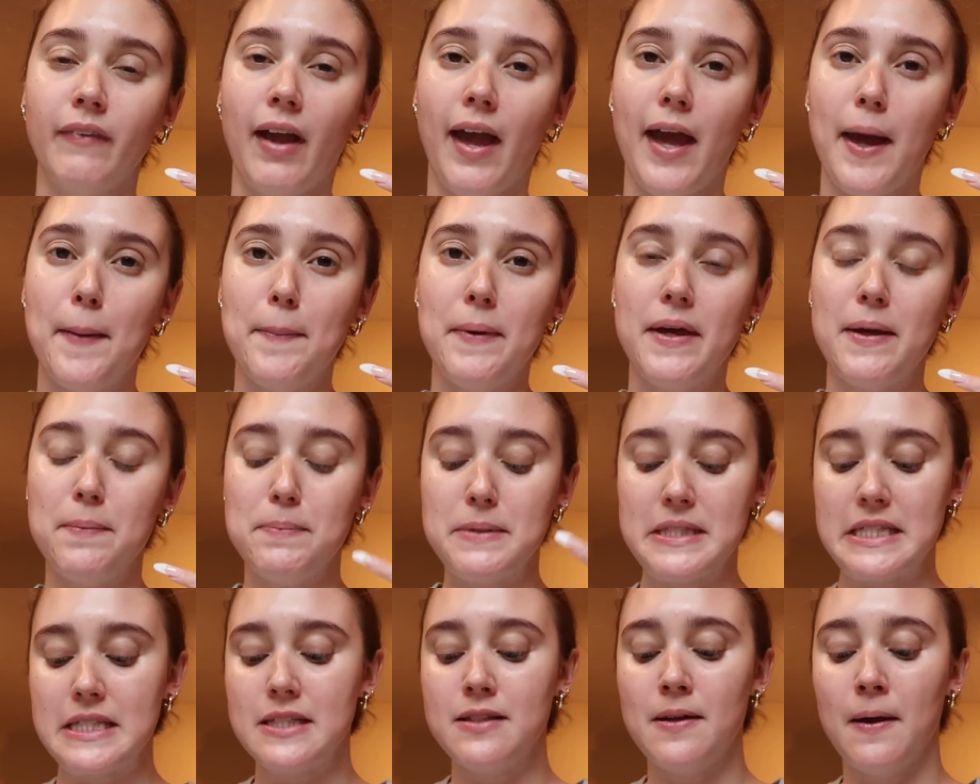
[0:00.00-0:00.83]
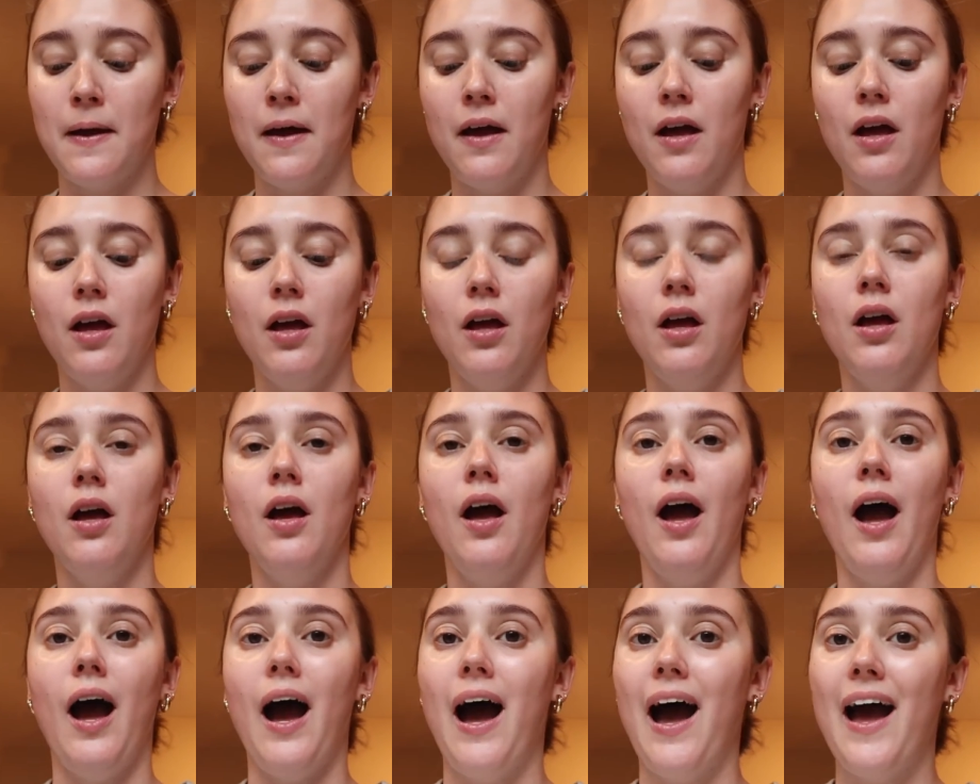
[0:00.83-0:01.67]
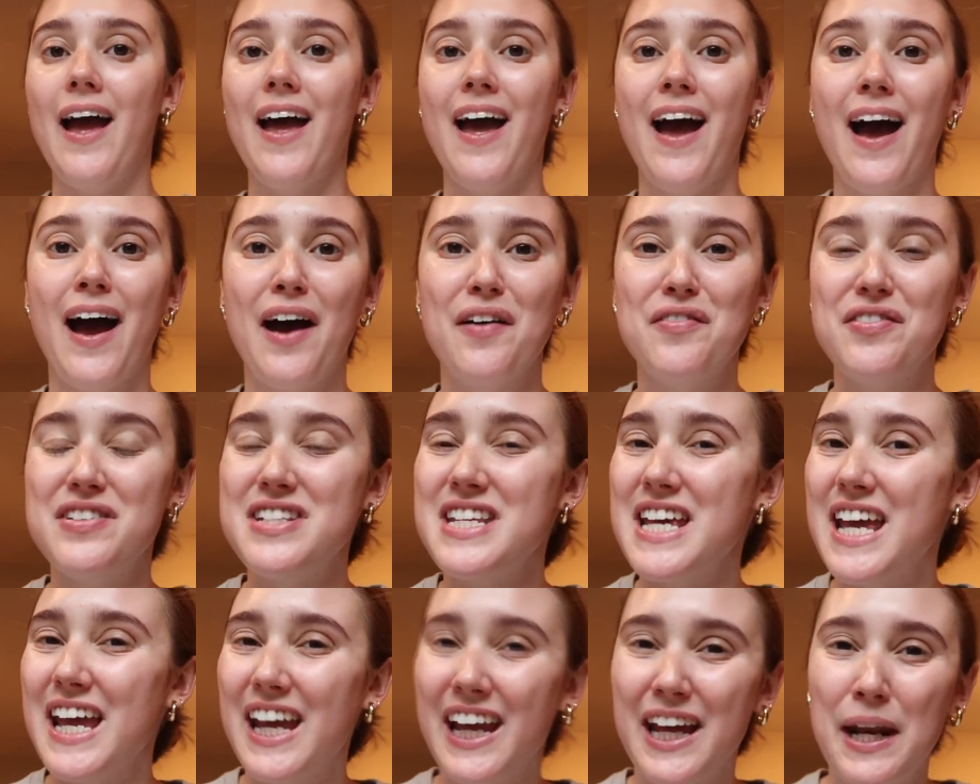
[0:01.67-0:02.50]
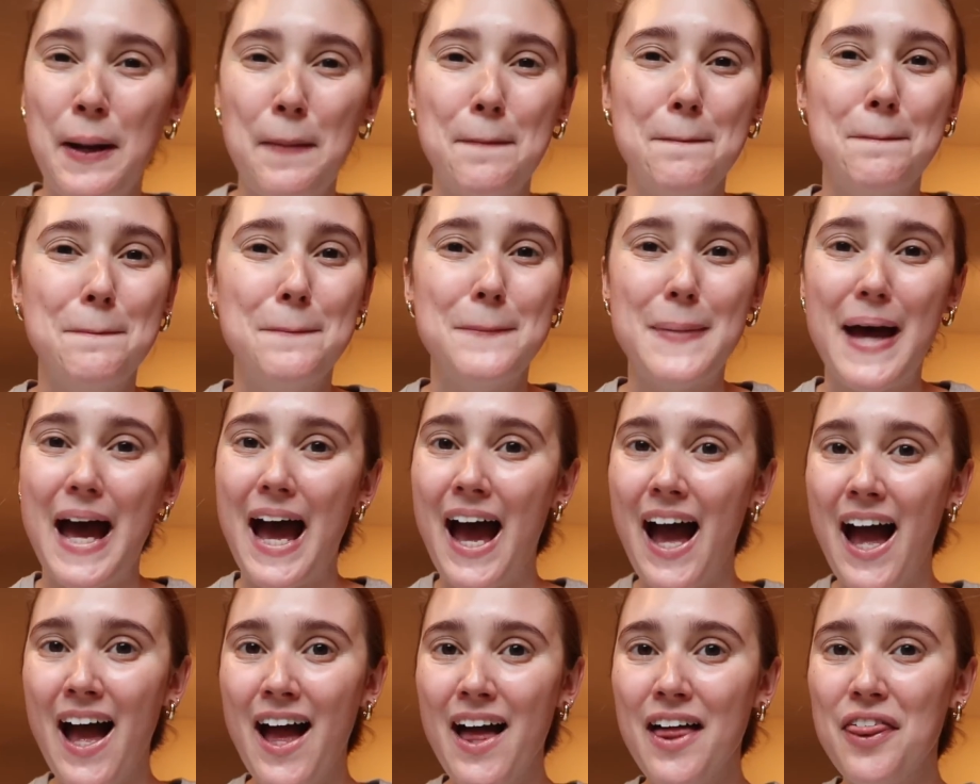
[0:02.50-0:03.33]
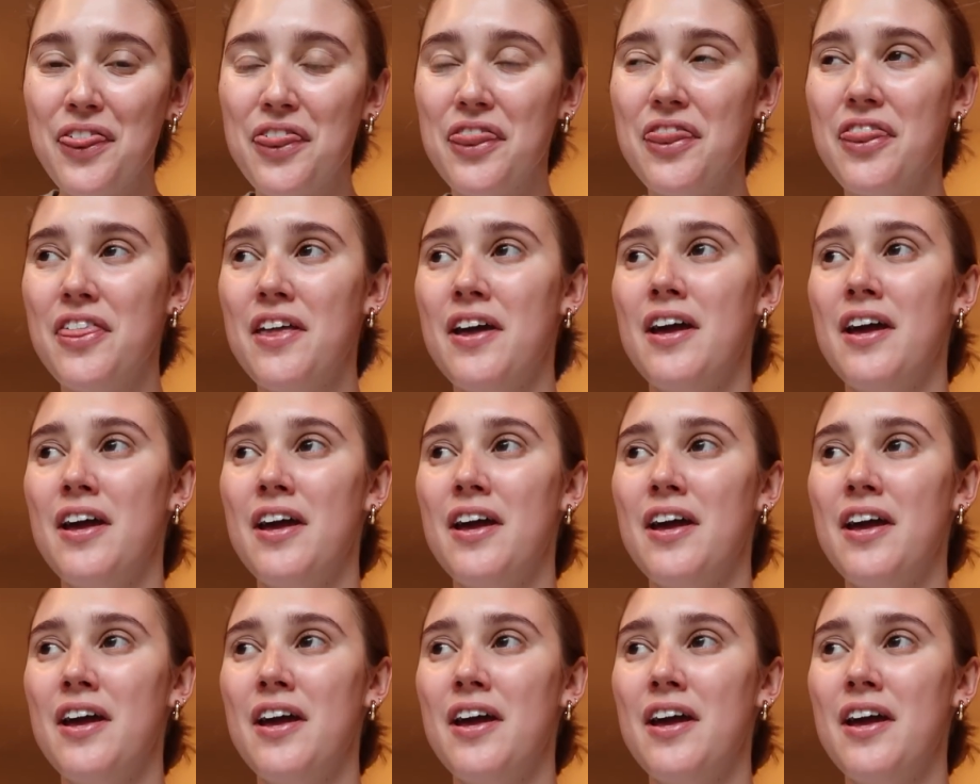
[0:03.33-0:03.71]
Hey peeps, I have taken a bath.